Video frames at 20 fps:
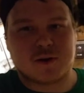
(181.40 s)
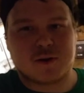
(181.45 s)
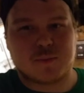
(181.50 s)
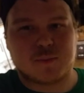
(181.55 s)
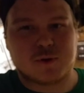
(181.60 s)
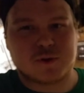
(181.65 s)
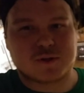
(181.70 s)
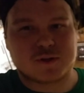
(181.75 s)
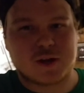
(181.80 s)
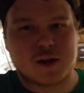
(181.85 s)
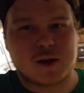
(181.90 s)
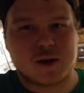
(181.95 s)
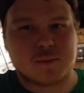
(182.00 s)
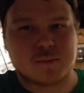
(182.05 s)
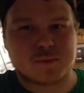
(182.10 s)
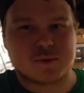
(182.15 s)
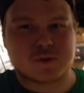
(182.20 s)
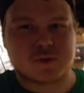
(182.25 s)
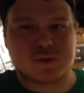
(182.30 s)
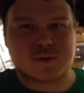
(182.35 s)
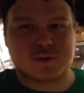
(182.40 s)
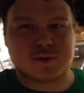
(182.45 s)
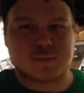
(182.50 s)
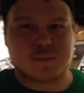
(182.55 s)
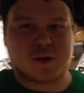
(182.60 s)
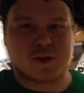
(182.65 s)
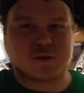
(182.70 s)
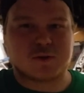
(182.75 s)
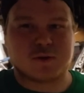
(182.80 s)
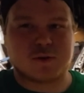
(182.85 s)
numerous times just to
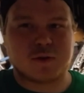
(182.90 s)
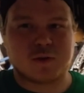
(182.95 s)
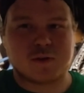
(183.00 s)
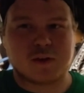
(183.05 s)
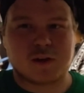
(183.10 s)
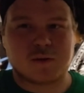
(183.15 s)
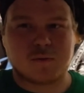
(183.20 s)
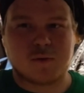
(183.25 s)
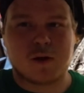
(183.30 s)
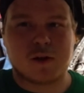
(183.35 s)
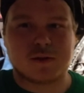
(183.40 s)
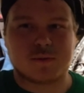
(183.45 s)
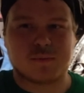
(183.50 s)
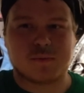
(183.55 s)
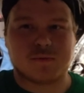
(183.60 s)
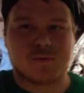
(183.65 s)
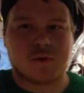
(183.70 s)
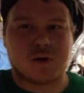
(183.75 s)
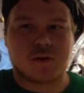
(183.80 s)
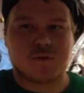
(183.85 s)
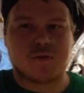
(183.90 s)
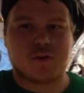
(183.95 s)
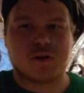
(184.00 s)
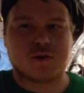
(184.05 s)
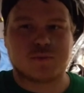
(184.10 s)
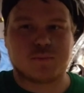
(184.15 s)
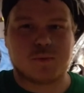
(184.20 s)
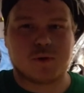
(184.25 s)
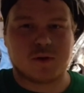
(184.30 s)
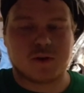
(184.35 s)
make sure the thing runs before I
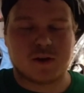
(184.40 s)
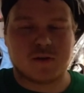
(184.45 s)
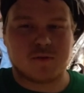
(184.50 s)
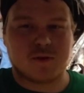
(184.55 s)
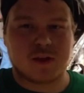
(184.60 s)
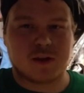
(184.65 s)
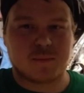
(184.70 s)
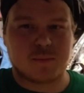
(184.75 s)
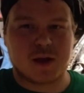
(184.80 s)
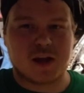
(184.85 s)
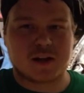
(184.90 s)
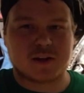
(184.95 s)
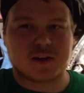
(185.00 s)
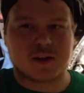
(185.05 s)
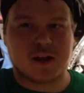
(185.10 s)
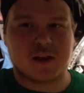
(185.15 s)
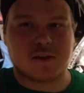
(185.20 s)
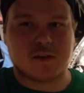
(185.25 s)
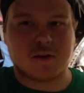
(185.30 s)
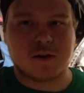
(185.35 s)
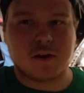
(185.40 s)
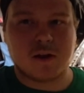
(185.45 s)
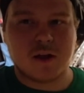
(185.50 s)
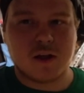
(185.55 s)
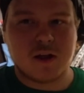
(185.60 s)
finish putting everything back together.